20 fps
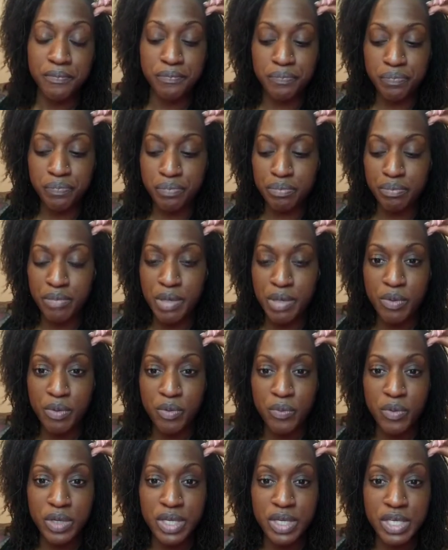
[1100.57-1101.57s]
people would be
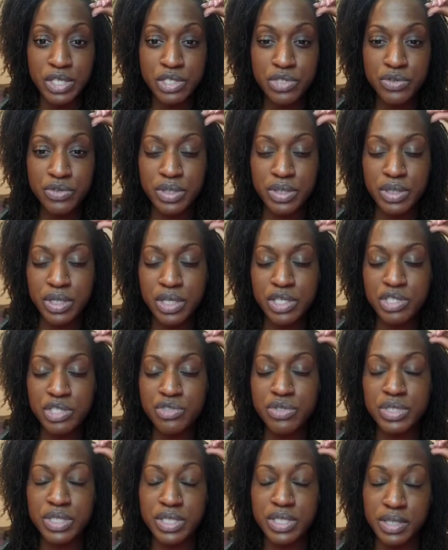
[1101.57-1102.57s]

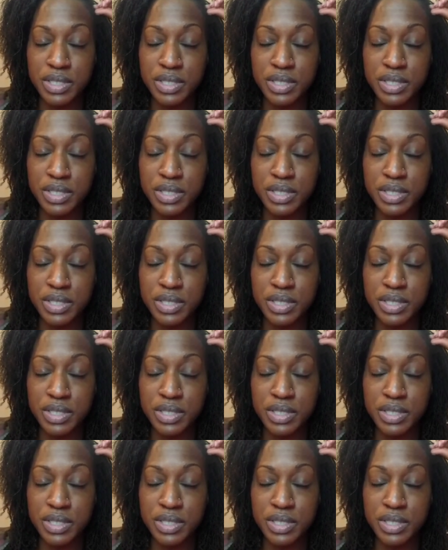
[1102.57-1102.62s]
interested